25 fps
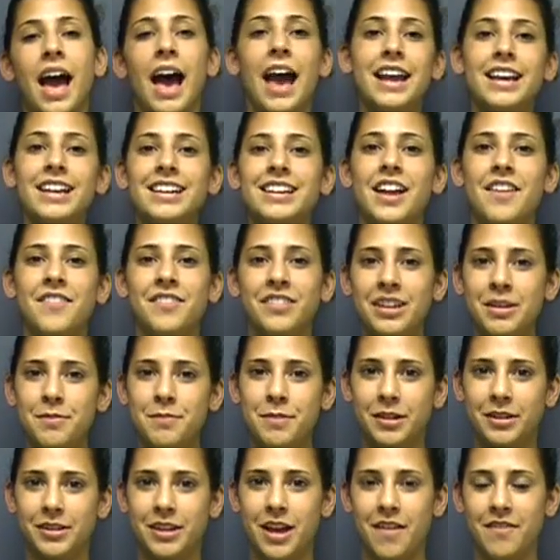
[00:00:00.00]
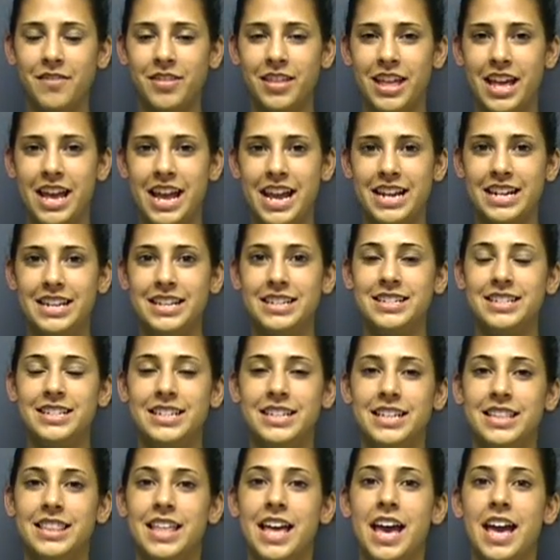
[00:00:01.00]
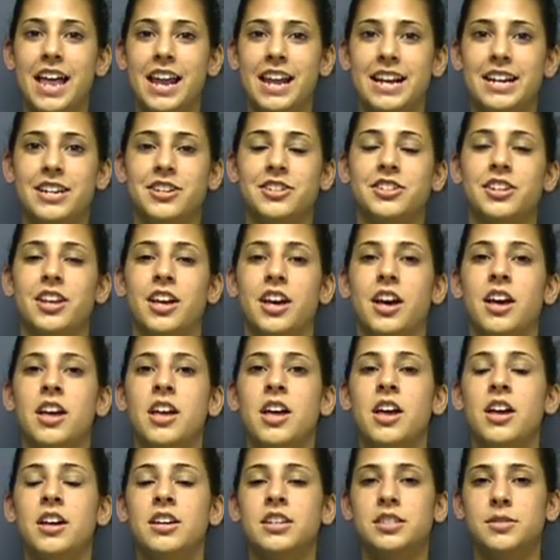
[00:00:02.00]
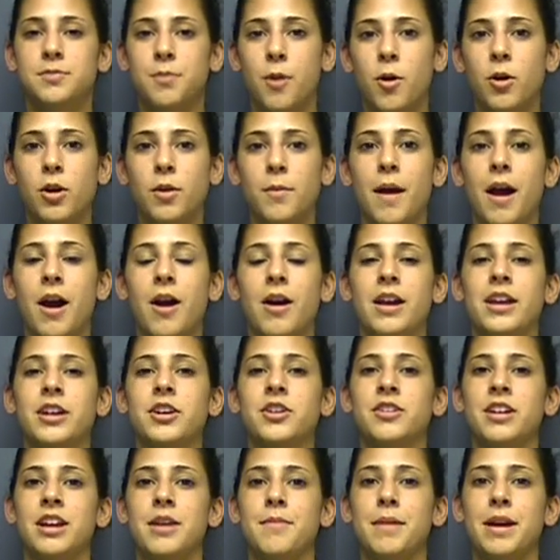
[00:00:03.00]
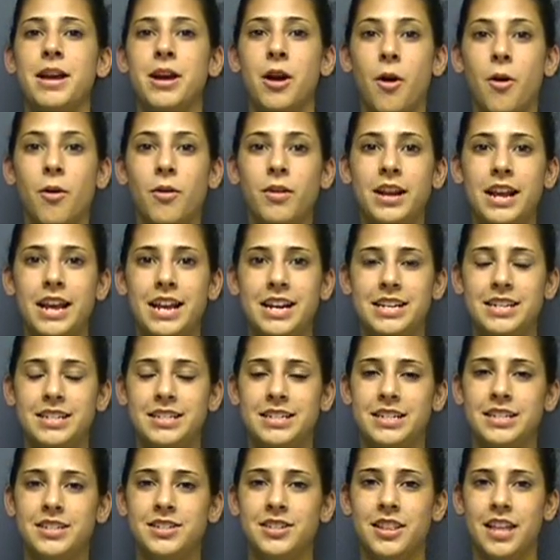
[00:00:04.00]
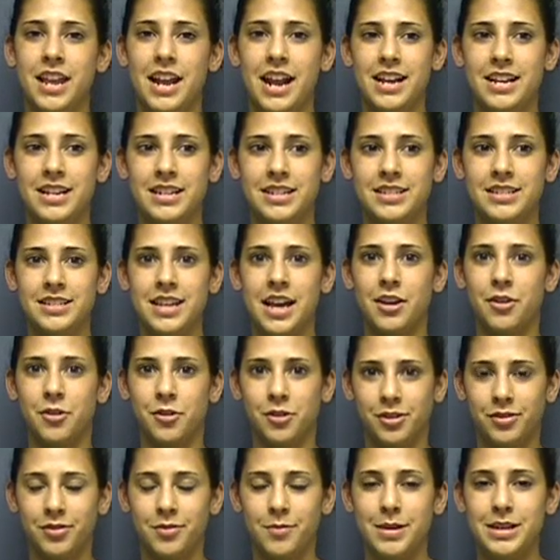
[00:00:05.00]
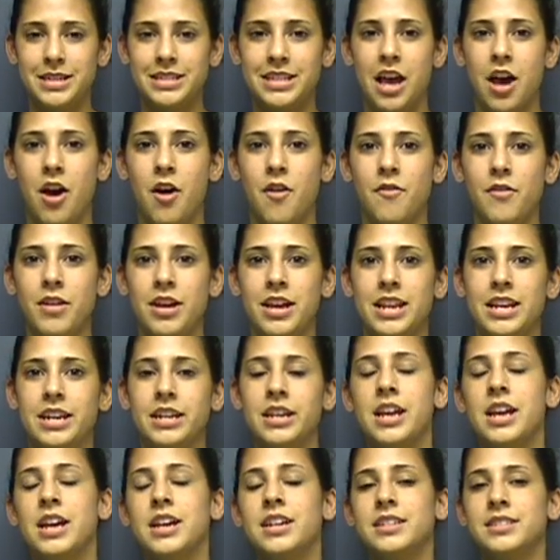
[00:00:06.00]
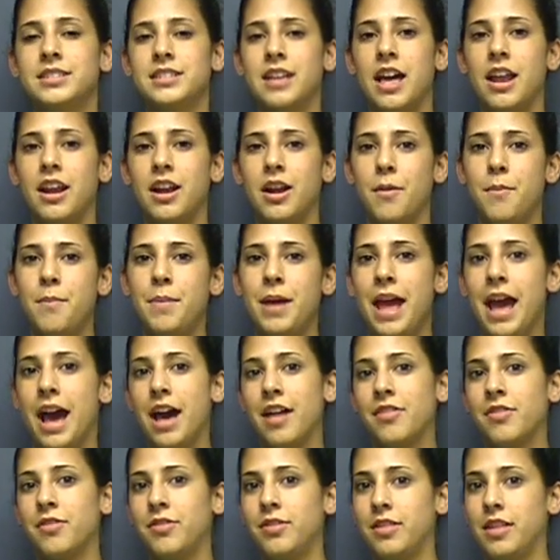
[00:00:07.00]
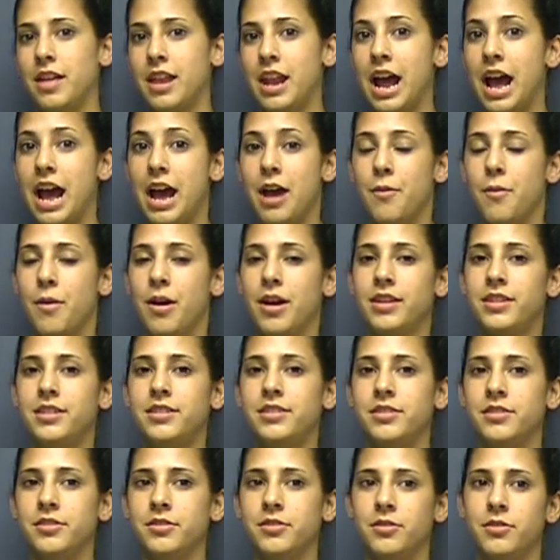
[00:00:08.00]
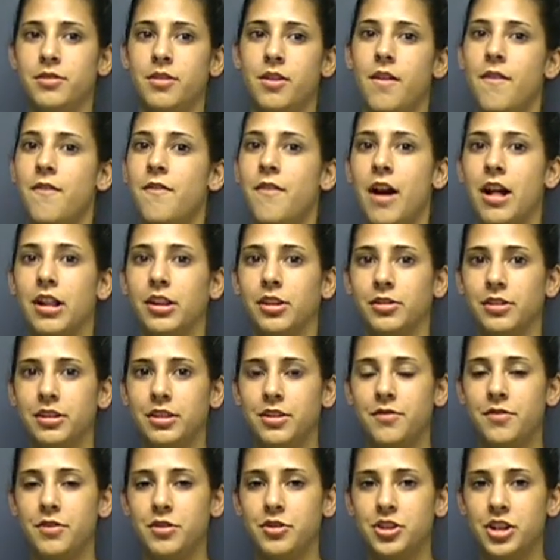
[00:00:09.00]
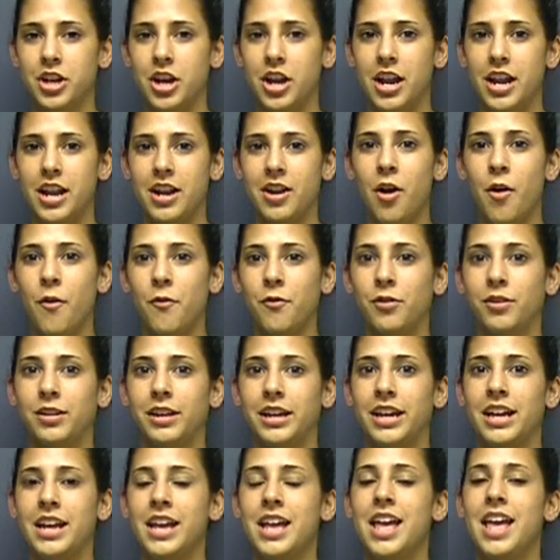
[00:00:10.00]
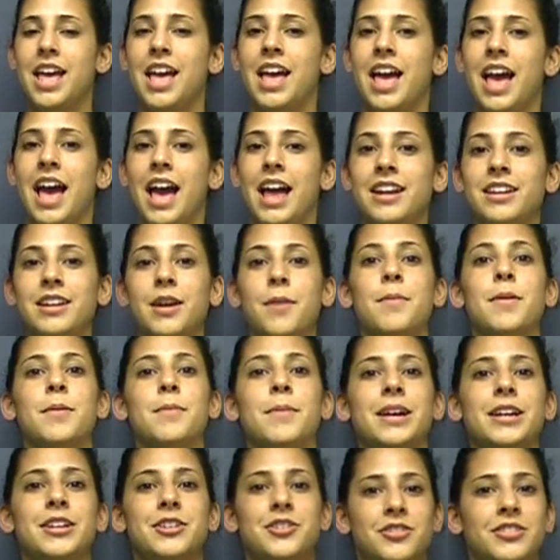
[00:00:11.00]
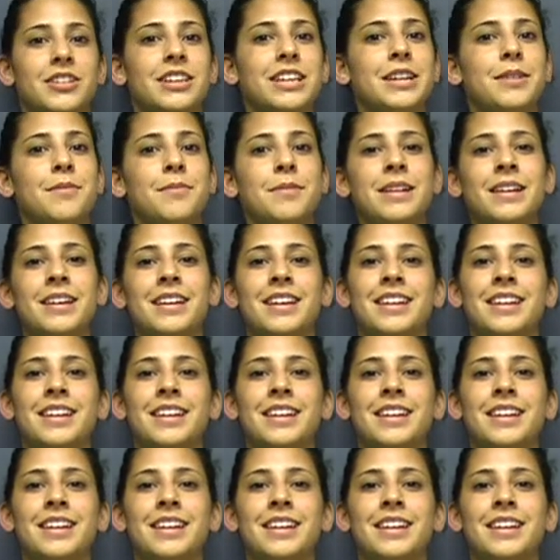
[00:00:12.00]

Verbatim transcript: I can definitely build off the A to Z that Angela spoke about and create my own A to Z so that I can set goals for myself and set a path that I want to follow in the future and hopefully end up at my dream,